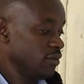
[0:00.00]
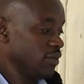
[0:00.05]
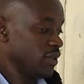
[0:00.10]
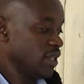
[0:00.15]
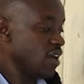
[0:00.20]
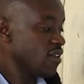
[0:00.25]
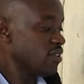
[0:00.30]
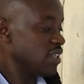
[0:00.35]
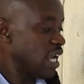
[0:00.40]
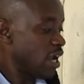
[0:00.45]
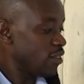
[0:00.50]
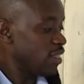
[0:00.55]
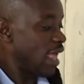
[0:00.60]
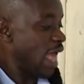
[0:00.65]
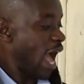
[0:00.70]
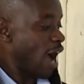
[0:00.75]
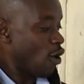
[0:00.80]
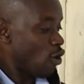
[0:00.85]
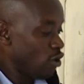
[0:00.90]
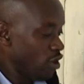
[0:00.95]
That's not
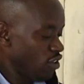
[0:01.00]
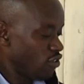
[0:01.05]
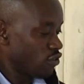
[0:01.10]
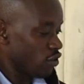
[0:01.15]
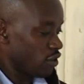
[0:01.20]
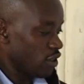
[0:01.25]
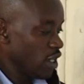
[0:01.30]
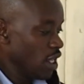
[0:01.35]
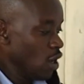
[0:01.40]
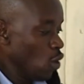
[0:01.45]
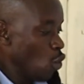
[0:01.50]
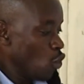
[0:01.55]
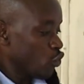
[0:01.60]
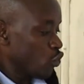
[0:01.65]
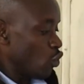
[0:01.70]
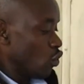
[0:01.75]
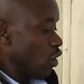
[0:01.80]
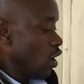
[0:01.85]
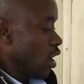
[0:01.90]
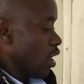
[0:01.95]
a condition.
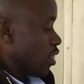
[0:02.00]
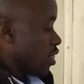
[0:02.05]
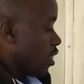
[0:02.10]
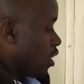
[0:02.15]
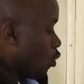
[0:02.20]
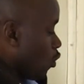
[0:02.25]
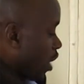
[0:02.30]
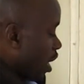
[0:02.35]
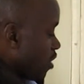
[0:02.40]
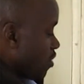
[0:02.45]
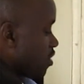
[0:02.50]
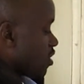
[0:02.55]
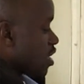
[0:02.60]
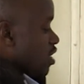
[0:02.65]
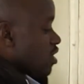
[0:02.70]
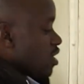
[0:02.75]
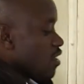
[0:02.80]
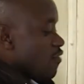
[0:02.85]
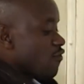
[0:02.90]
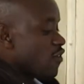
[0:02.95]
So we can say
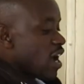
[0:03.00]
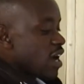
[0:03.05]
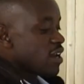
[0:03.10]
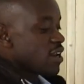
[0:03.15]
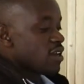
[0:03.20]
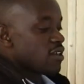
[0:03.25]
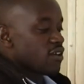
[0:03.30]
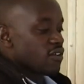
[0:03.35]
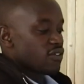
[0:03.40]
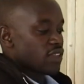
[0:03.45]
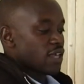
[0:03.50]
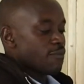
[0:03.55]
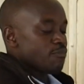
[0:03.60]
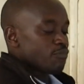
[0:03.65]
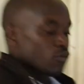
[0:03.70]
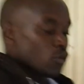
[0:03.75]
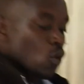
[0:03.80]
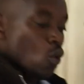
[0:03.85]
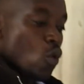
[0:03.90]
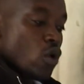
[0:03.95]
that the flag register
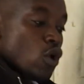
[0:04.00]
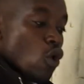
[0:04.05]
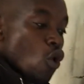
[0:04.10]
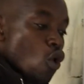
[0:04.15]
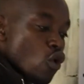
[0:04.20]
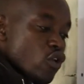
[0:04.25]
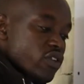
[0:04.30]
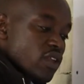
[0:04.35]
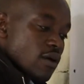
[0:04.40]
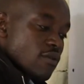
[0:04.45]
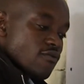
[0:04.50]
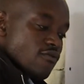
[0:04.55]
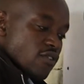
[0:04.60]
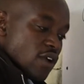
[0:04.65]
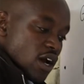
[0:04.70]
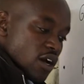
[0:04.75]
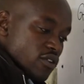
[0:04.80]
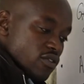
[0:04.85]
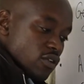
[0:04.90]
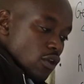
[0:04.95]
will hold some
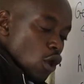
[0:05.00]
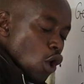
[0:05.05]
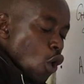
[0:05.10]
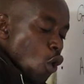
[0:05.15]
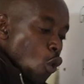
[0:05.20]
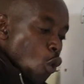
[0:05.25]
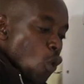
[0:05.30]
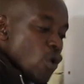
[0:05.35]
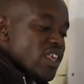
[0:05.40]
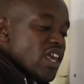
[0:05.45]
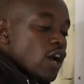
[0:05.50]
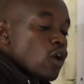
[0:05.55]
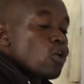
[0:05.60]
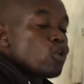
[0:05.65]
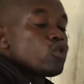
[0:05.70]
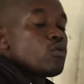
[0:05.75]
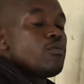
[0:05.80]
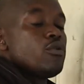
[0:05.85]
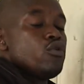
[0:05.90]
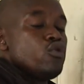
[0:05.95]
flags which are
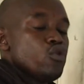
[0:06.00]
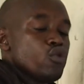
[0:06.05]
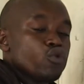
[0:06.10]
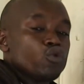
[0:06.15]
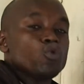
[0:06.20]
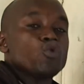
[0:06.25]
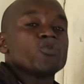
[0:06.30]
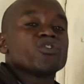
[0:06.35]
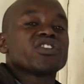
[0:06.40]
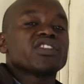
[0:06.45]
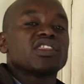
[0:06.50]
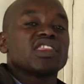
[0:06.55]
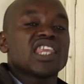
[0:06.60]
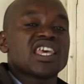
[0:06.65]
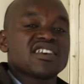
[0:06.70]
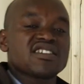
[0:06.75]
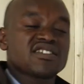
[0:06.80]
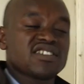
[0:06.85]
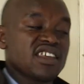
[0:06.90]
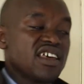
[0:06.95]
going to be used to
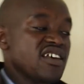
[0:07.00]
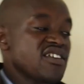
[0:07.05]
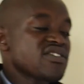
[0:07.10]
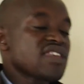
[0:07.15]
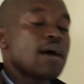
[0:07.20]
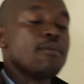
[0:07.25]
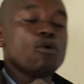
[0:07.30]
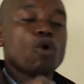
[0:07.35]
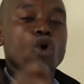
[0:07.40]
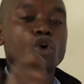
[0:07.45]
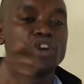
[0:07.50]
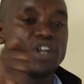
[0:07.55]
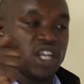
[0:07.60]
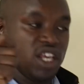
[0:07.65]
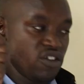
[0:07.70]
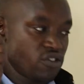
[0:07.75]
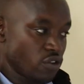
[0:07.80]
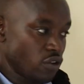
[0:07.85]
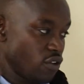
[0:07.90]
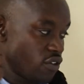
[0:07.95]
test some
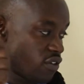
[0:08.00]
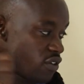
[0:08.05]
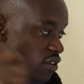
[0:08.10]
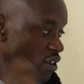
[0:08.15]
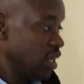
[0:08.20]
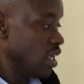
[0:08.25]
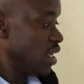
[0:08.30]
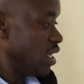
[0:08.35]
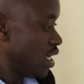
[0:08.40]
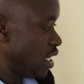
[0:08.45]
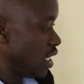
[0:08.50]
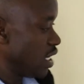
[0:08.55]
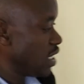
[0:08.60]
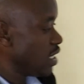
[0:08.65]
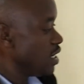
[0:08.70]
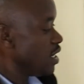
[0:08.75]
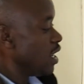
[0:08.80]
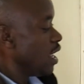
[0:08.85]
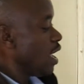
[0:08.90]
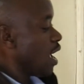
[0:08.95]
conditions
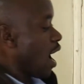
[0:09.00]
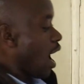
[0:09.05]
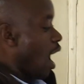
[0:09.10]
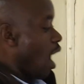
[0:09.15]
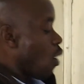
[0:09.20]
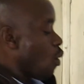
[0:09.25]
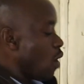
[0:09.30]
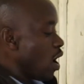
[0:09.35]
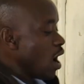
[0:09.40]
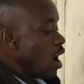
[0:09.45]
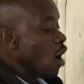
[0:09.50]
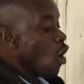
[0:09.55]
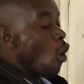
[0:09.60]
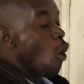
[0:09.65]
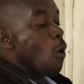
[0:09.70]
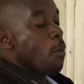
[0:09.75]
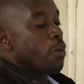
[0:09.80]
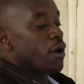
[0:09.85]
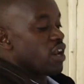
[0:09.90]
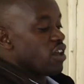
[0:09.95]
in our
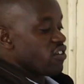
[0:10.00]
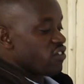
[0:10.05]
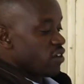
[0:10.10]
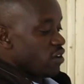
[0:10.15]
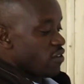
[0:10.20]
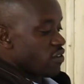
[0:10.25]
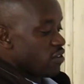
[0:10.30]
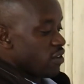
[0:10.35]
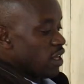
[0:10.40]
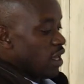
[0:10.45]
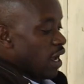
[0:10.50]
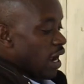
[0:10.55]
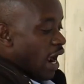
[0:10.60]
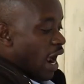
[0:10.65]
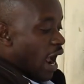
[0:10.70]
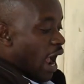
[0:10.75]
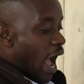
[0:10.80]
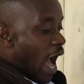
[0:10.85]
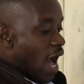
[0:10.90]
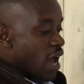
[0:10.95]
operations.
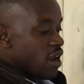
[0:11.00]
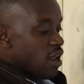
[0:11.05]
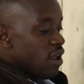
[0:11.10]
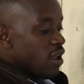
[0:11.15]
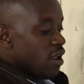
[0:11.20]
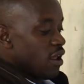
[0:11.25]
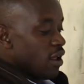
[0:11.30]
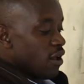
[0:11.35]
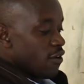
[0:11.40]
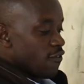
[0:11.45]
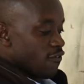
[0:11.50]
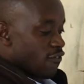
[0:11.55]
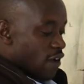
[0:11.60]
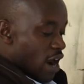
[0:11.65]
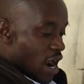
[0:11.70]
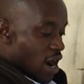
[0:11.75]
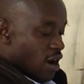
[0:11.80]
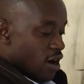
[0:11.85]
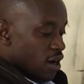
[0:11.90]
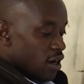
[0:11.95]
Carry
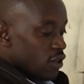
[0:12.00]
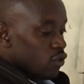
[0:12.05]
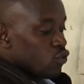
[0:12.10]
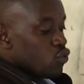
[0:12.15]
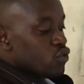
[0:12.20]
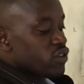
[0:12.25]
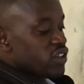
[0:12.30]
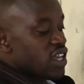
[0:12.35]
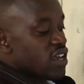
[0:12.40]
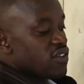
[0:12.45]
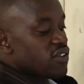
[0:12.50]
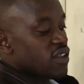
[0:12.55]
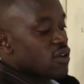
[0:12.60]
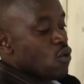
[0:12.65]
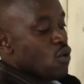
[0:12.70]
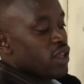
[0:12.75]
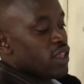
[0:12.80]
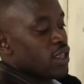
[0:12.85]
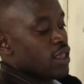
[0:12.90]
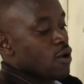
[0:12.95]
flag, to test
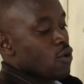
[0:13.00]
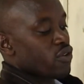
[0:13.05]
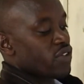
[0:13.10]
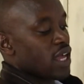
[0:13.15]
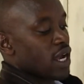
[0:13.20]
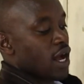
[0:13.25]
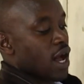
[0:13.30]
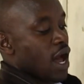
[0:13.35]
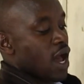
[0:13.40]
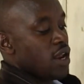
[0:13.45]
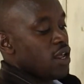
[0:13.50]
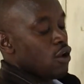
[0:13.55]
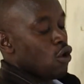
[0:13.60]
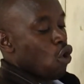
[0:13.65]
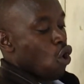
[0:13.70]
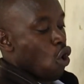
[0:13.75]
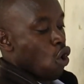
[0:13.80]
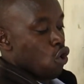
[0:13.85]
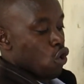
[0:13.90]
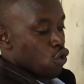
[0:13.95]
whether there was a carry
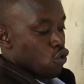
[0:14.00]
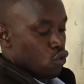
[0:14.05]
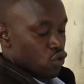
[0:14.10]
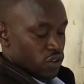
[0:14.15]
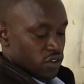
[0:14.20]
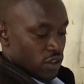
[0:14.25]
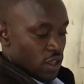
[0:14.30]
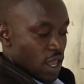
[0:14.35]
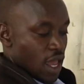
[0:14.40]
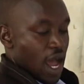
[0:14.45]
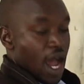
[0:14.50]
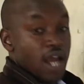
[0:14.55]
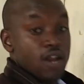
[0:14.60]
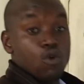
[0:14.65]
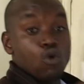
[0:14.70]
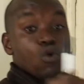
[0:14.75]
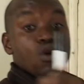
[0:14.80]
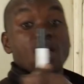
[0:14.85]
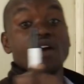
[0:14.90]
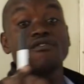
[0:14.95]
or not. And
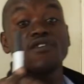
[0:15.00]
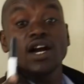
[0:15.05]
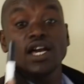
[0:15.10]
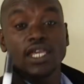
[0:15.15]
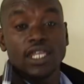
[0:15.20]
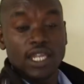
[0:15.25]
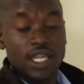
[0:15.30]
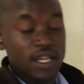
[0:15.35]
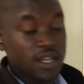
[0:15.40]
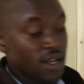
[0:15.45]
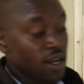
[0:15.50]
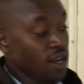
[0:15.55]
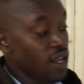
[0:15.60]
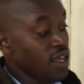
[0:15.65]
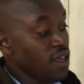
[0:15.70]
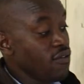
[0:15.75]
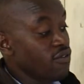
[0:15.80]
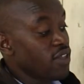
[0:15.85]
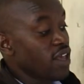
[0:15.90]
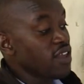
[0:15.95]
we have agreed,
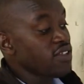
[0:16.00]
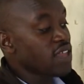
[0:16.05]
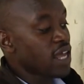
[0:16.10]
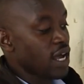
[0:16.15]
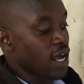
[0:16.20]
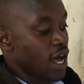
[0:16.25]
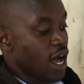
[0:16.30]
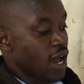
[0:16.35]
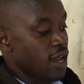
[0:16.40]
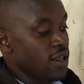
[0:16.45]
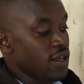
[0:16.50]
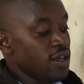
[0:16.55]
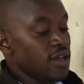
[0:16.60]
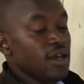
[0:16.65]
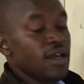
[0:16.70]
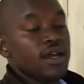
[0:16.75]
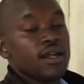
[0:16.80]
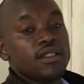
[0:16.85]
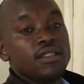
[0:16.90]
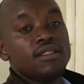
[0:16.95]
if there is a carry,
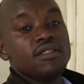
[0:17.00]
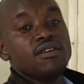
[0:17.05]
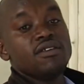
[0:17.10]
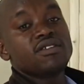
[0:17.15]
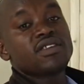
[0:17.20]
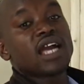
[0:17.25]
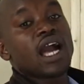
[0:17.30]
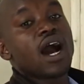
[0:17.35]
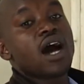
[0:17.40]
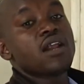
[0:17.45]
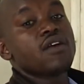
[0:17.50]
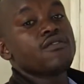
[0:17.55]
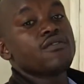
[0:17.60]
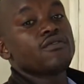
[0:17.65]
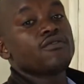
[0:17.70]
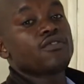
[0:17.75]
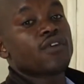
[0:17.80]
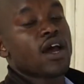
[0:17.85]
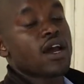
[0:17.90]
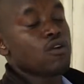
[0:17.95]
this carry
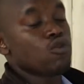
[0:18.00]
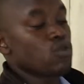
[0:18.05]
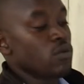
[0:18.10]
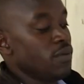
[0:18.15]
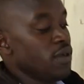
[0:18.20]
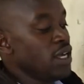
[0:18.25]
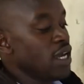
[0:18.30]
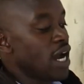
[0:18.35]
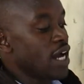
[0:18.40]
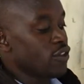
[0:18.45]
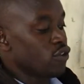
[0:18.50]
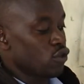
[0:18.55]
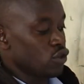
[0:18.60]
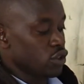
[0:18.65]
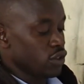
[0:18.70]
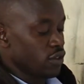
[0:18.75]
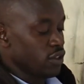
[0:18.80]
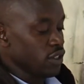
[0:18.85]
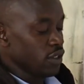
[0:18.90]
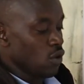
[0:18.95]
flag will be at
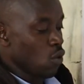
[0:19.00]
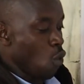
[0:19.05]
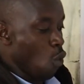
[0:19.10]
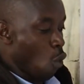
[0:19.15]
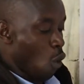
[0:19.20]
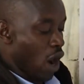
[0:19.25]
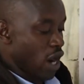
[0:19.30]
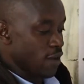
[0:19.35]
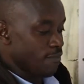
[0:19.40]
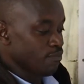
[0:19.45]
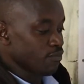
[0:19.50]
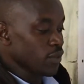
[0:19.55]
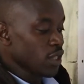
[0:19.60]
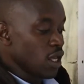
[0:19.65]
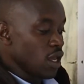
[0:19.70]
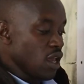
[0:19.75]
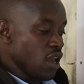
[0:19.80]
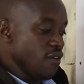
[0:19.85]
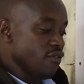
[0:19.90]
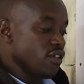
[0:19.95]
logic 1.
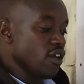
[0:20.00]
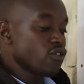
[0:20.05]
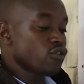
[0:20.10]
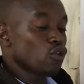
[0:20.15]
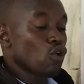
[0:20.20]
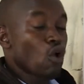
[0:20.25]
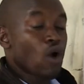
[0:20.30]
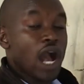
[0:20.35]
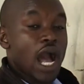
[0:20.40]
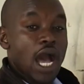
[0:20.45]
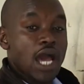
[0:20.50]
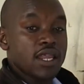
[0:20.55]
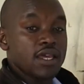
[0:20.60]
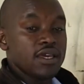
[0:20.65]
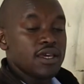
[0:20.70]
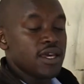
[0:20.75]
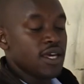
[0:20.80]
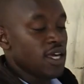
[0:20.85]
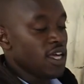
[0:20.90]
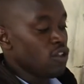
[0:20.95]
If there is no
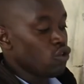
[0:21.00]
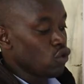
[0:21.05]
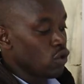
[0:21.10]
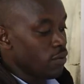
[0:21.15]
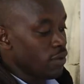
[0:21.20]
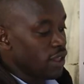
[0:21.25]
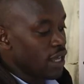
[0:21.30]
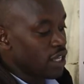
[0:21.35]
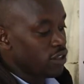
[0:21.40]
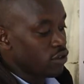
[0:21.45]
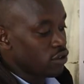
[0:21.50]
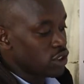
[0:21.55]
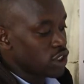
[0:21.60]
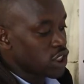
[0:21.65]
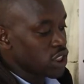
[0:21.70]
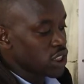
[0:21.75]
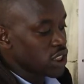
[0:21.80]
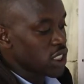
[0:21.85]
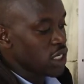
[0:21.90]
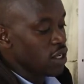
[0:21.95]
carry, it will be at
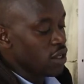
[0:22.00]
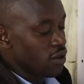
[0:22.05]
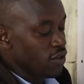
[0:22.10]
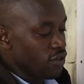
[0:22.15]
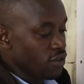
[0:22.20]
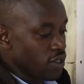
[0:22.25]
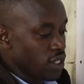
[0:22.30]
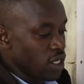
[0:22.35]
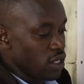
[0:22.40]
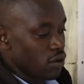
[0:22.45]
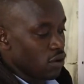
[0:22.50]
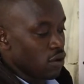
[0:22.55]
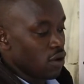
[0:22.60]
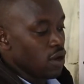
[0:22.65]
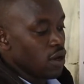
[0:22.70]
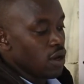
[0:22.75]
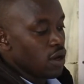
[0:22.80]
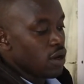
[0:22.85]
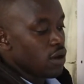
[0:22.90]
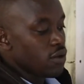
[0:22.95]
logic 0.
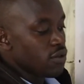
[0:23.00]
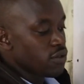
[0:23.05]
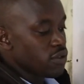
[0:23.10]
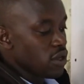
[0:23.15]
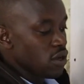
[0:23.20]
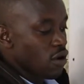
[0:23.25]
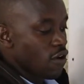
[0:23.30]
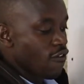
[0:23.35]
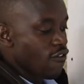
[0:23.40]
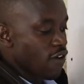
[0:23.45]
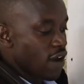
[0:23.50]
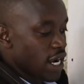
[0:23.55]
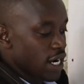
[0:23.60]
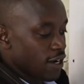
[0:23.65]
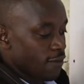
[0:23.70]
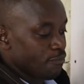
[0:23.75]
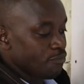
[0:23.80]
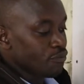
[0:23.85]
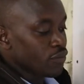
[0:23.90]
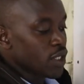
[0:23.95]
Zero
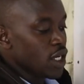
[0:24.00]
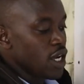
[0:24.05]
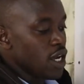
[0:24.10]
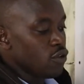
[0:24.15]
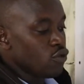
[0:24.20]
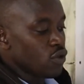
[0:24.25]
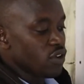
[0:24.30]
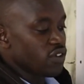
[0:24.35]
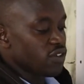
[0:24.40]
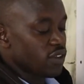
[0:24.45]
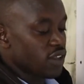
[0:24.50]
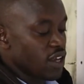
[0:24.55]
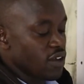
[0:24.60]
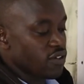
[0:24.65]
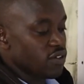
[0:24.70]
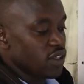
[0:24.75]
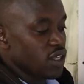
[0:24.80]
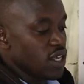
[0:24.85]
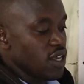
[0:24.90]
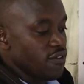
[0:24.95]
flag, it will
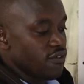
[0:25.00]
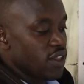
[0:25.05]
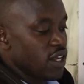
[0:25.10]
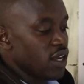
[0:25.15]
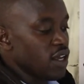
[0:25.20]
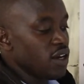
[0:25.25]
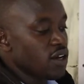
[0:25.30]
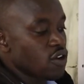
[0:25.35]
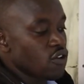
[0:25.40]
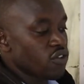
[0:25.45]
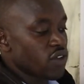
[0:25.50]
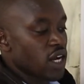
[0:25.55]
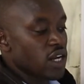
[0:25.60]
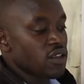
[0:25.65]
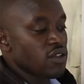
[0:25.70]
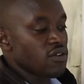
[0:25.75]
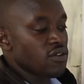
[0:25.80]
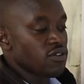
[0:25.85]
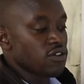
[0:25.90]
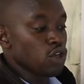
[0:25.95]
test if the
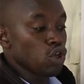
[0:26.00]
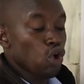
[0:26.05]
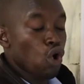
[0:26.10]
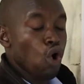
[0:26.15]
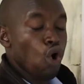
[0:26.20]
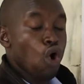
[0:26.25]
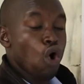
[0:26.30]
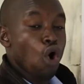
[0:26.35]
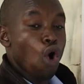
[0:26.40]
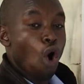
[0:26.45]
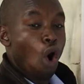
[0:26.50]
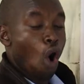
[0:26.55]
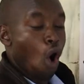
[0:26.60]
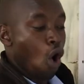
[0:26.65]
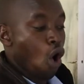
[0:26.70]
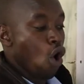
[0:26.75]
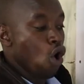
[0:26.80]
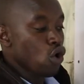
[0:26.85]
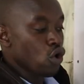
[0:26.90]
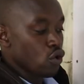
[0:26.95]
result is 0
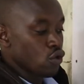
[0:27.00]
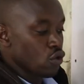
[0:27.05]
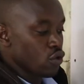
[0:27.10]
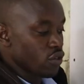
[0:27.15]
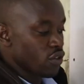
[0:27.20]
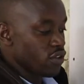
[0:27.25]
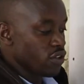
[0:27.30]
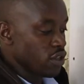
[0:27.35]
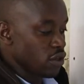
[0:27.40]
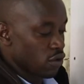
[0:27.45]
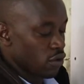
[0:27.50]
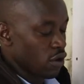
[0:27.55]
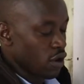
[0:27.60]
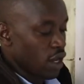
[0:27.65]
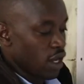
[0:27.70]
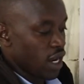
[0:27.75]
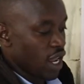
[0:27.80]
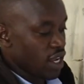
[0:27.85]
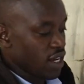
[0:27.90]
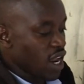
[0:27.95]
or not 0.
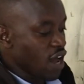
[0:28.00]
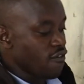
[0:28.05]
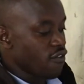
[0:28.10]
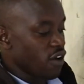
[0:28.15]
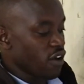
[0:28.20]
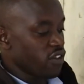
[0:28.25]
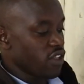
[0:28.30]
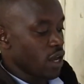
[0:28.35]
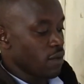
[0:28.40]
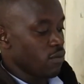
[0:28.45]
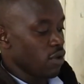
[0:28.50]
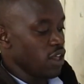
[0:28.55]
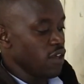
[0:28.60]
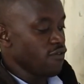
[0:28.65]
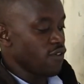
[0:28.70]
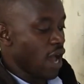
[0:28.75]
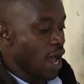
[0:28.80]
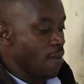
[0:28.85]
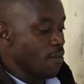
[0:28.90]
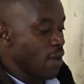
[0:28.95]
Like now, for example,
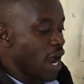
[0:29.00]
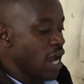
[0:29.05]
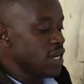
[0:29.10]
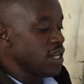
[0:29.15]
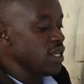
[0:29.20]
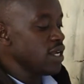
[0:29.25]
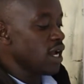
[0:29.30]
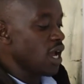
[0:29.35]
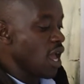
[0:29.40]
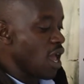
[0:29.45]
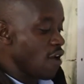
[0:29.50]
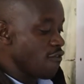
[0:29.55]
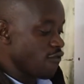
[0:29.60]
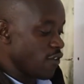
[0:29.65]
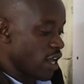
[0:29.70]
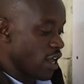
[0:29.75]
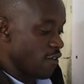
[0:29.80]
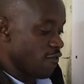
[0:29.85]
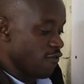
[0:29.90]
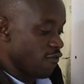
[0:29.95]
if I'm adding
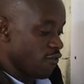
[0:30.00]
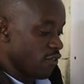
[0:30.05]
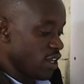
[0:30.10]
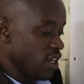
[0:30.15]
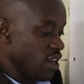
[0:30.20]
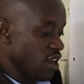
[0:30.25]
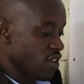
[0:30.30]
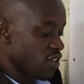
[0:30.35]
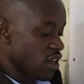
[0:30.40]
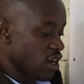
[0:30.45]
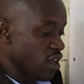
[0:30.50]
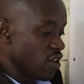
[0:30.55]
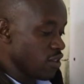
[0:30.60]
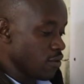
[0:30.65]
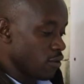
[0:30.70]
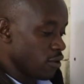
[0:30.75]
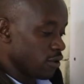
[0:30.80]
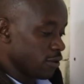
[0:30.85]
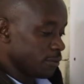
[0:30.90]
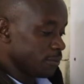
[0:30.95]
FF in
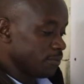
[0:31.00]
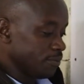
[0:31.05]
hexadecimal